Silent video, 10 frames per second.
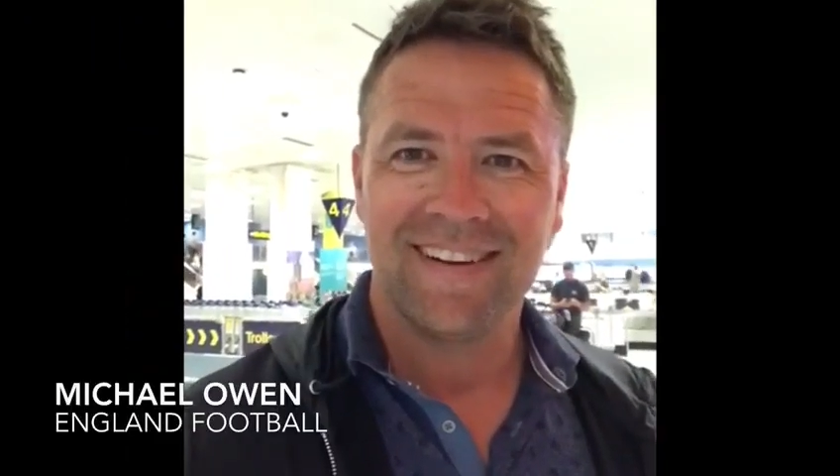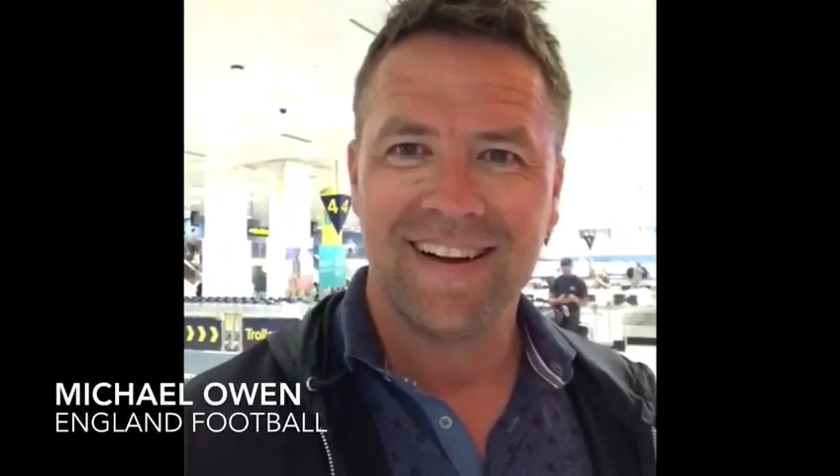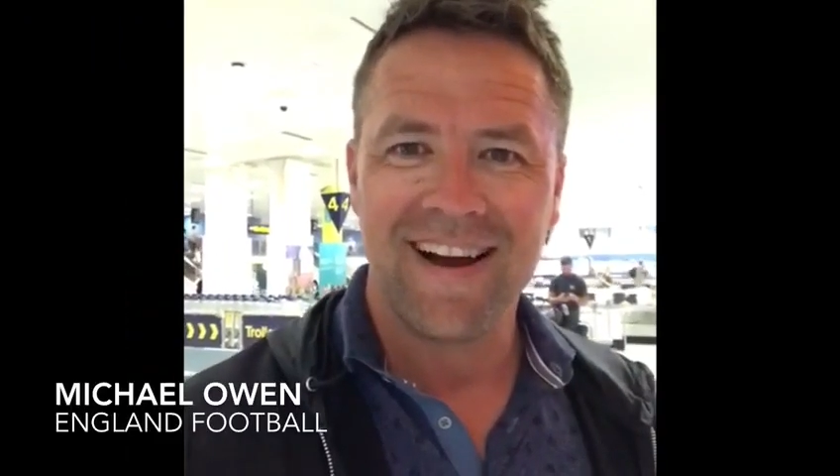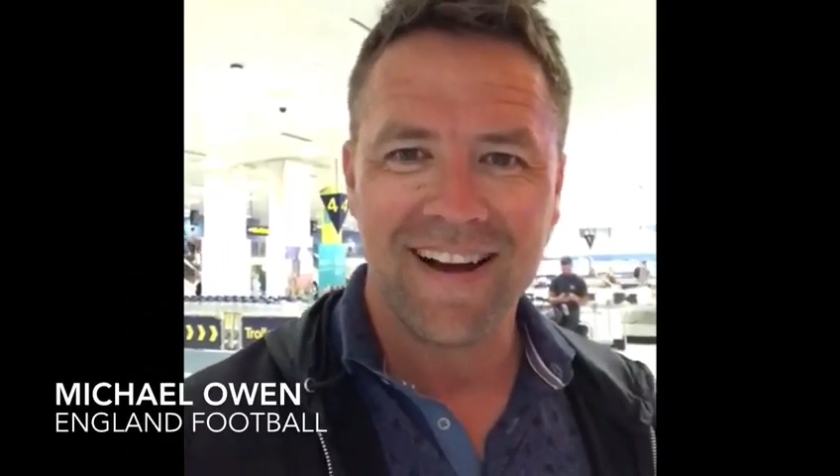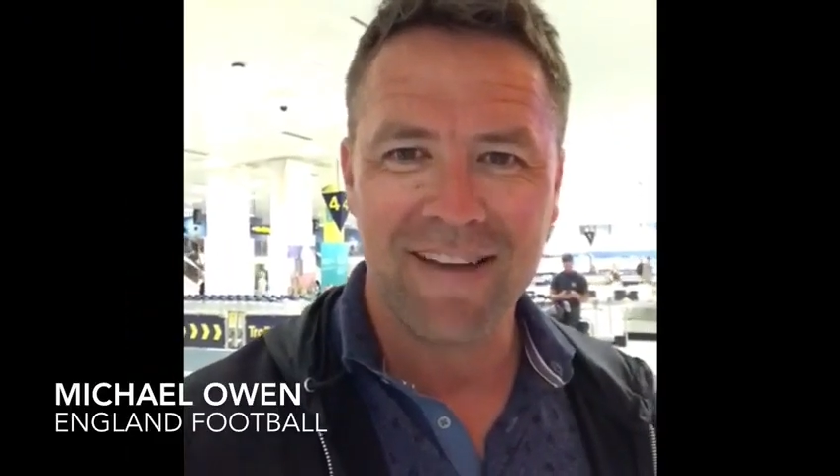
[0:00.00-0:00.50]

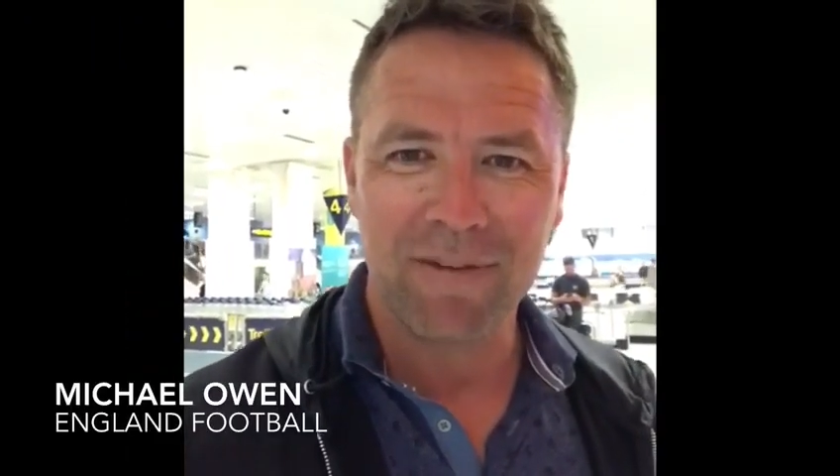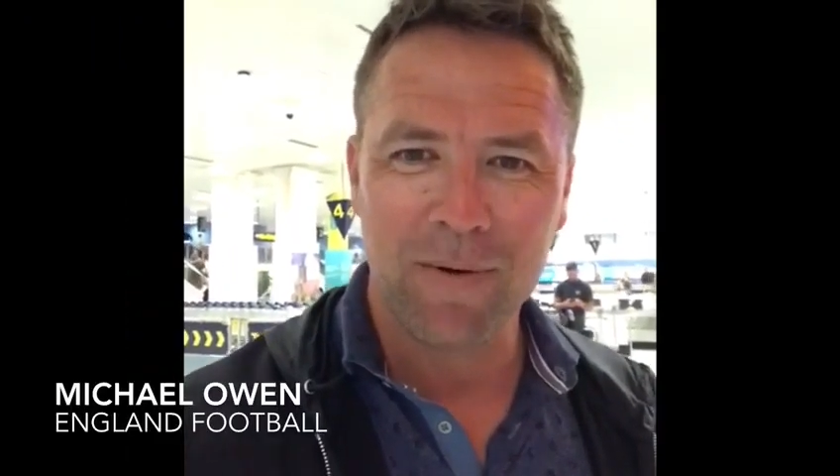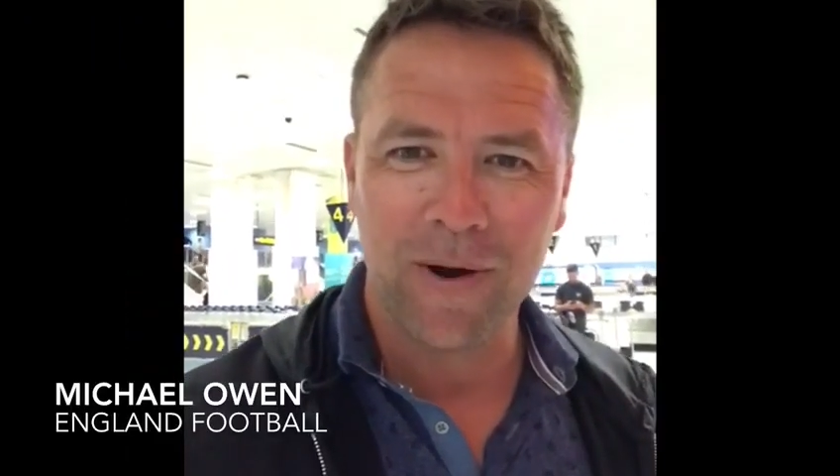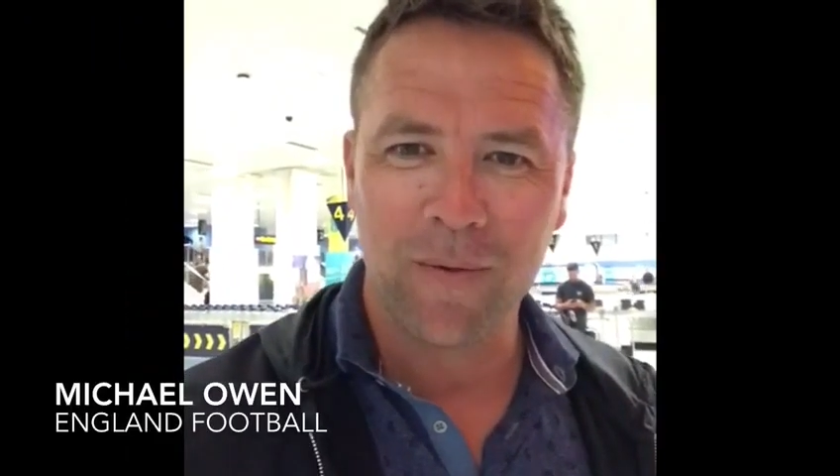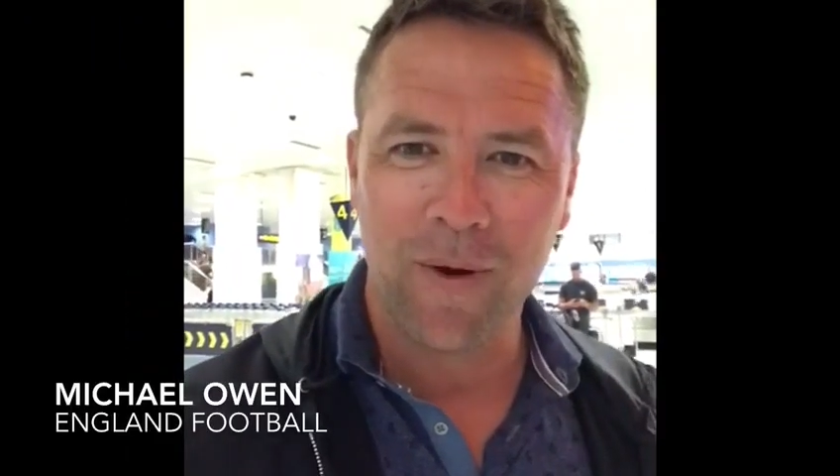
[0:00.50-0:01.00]
Hi
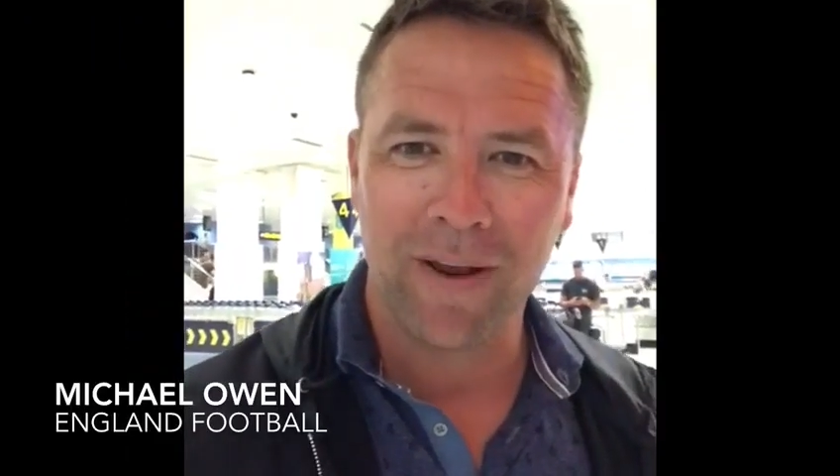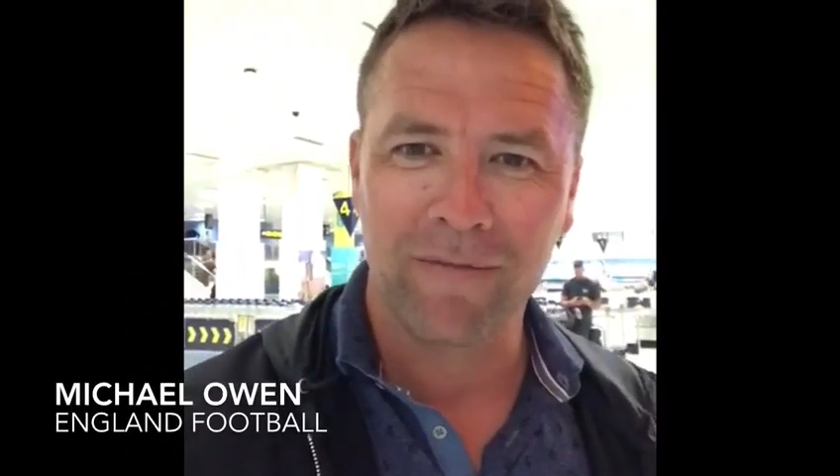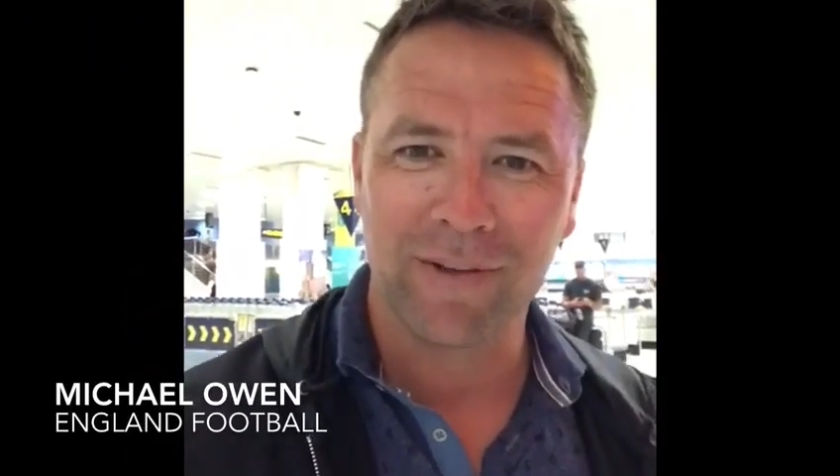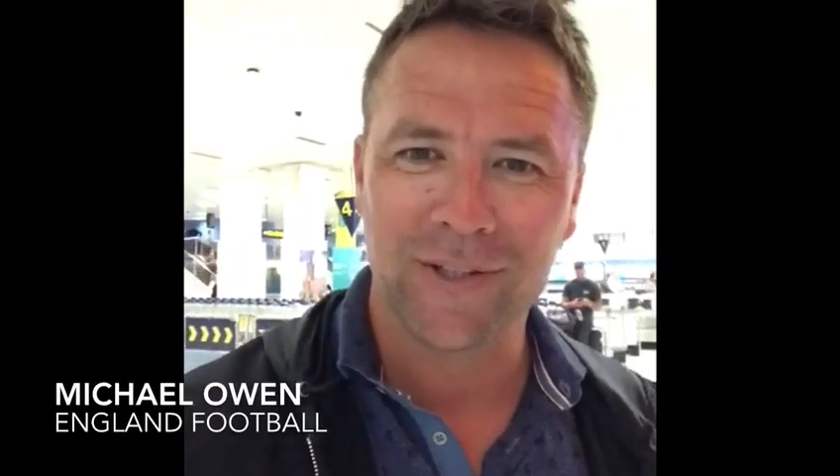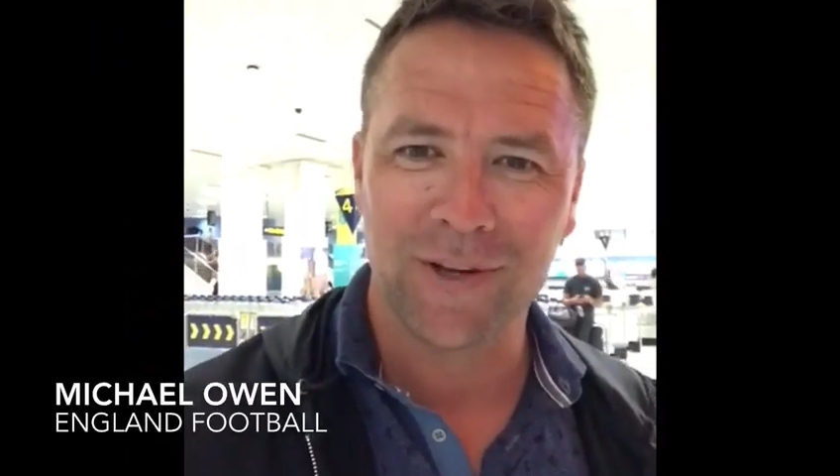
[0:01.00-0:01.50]
everyone at
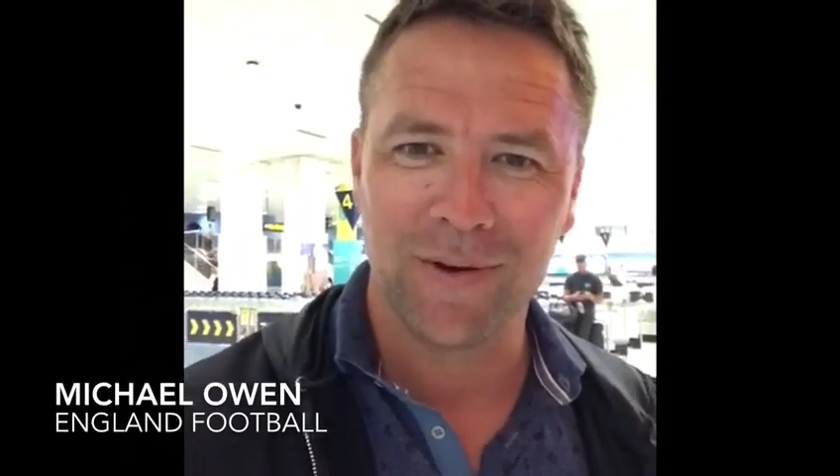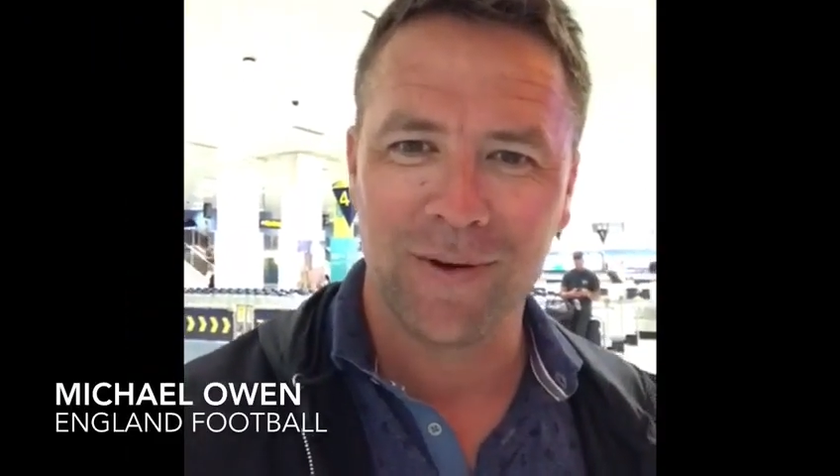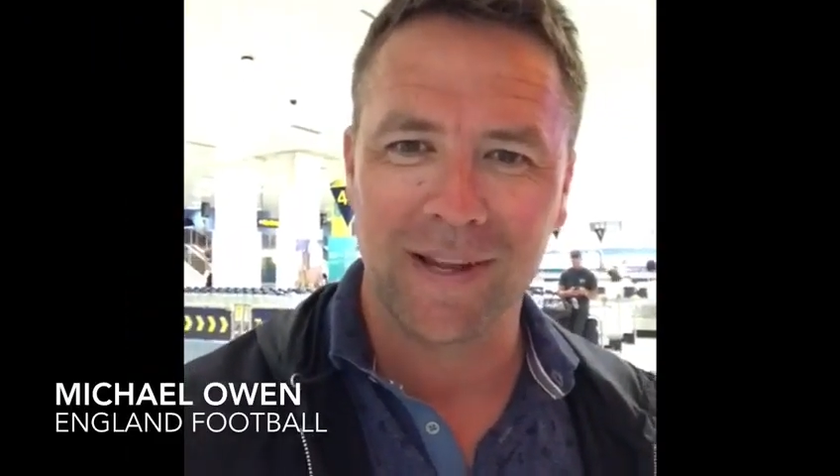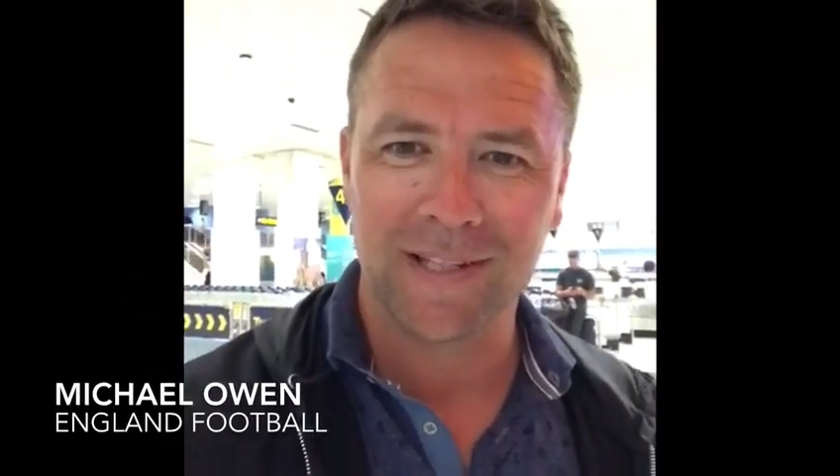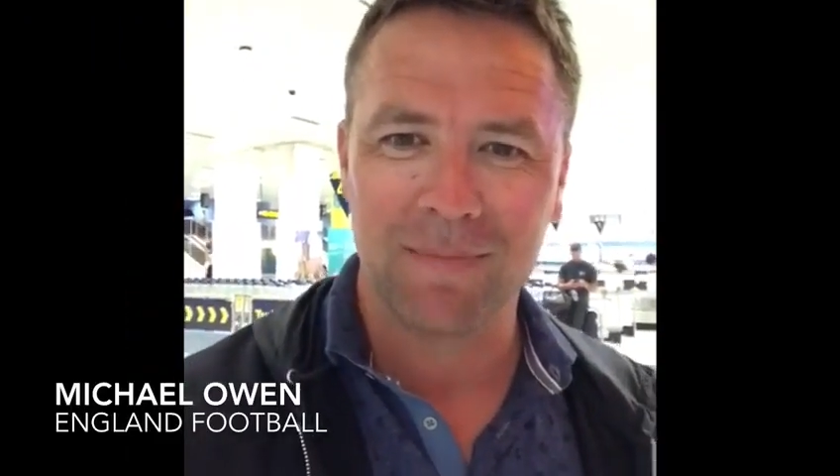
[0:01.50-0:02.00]
Wallingford
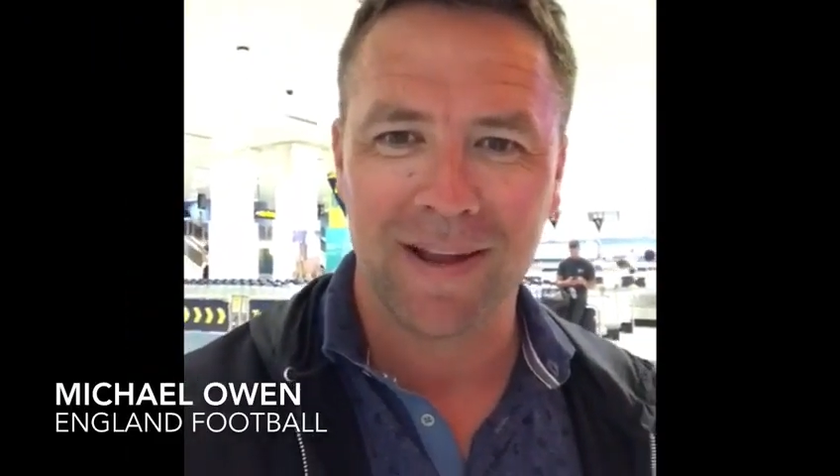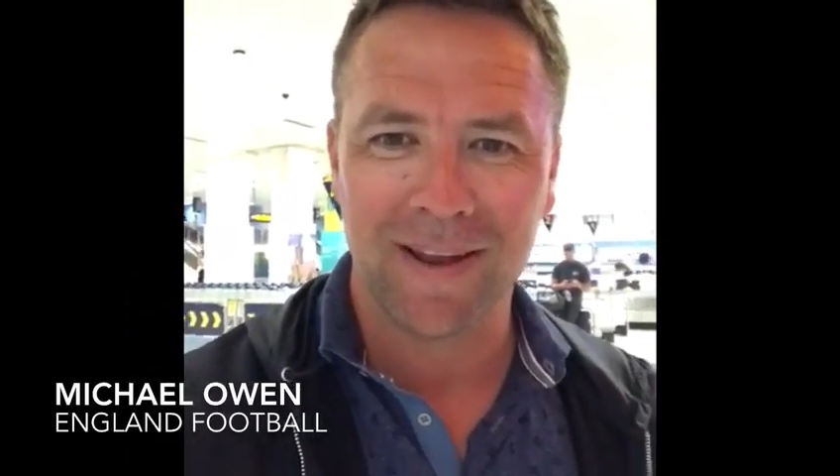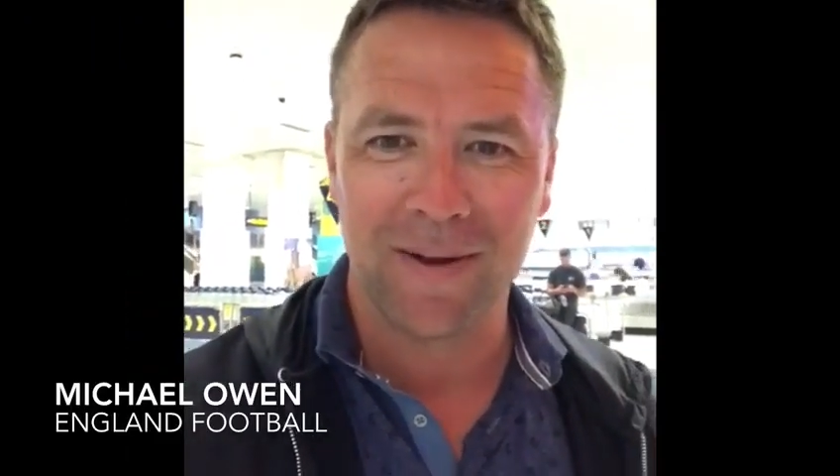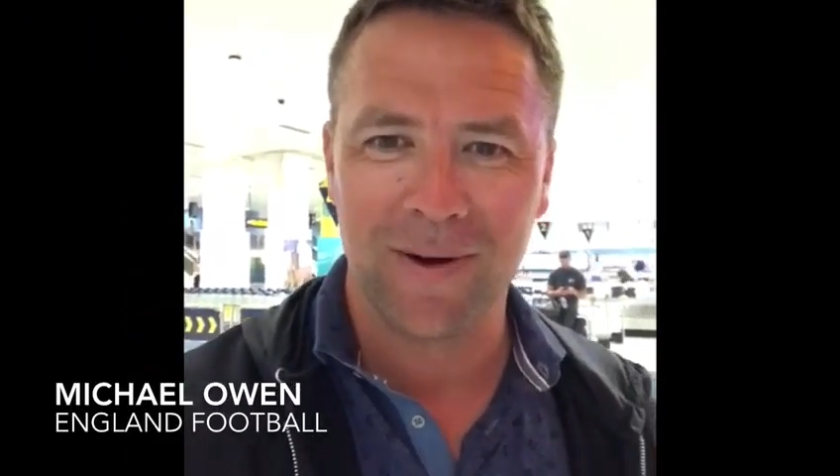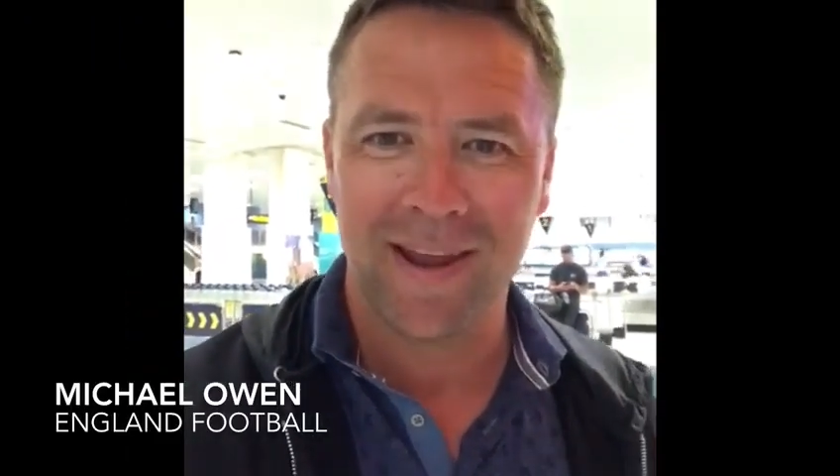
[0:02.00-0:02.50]
School, it's
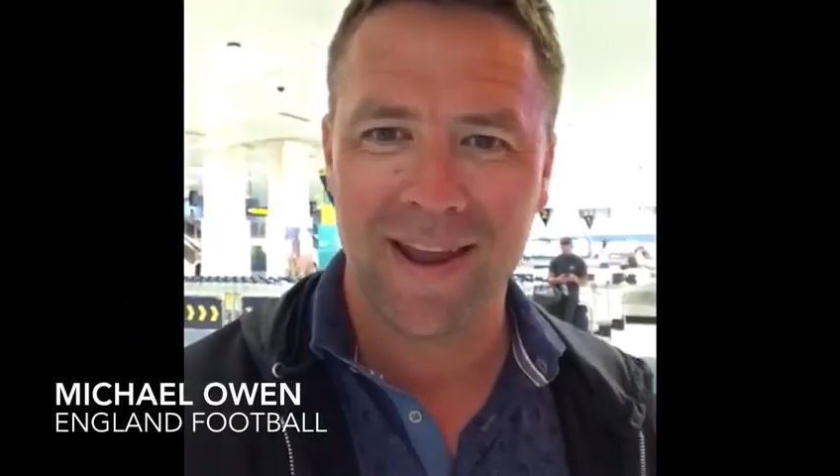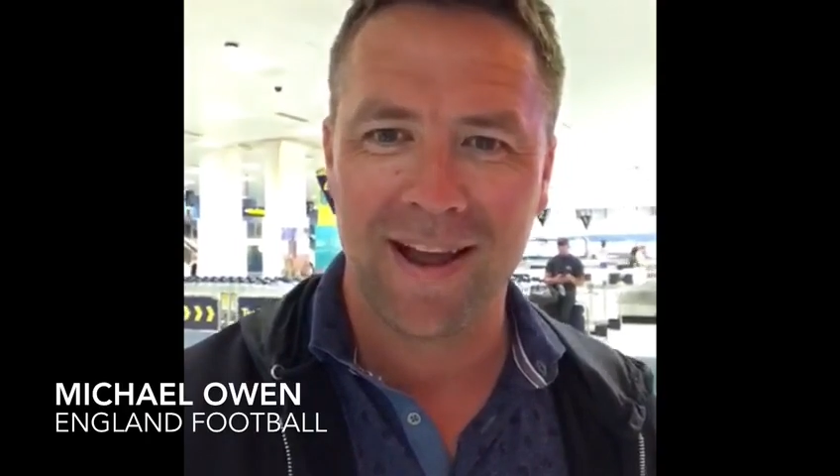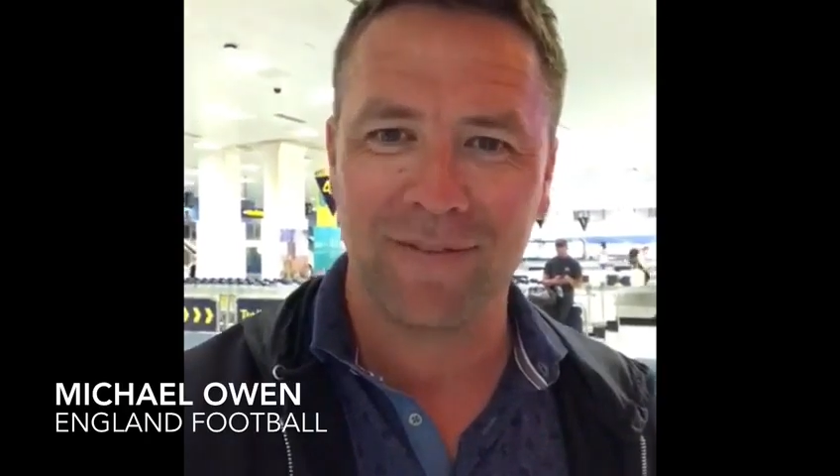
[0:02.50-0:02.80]
Michael Owen here.